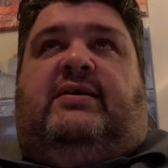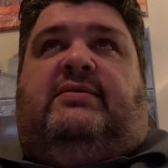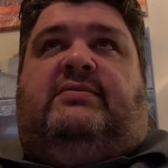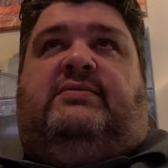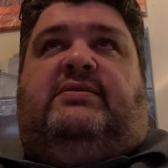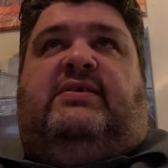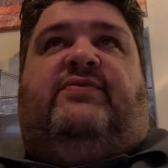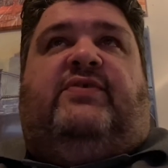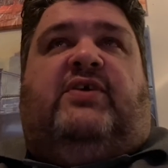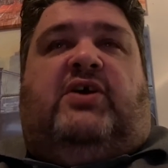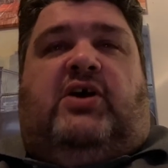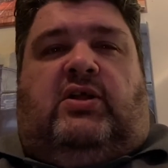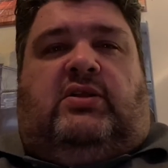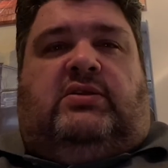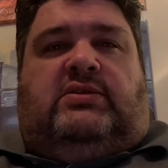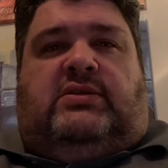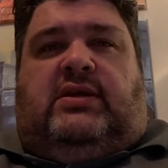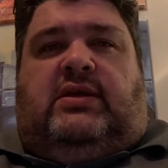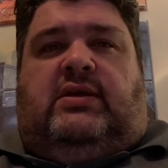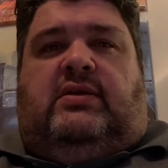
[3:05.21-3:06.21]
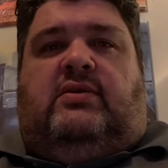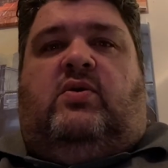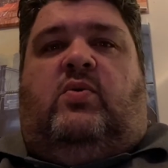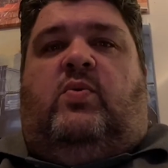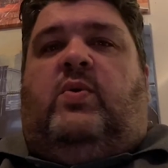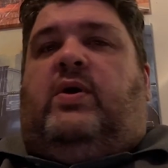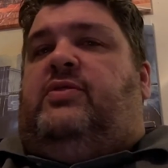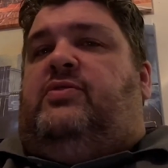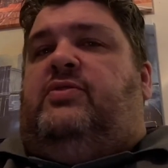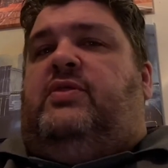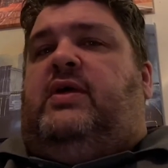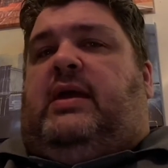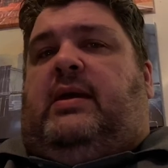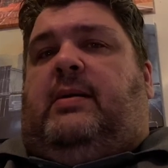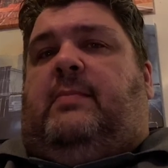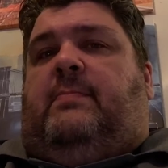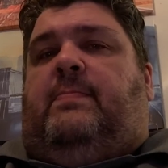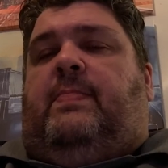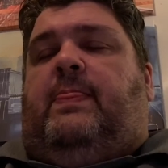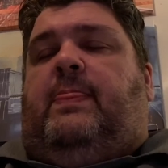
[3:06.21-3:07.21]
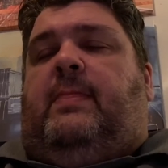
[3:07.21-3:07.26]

difficulty with them,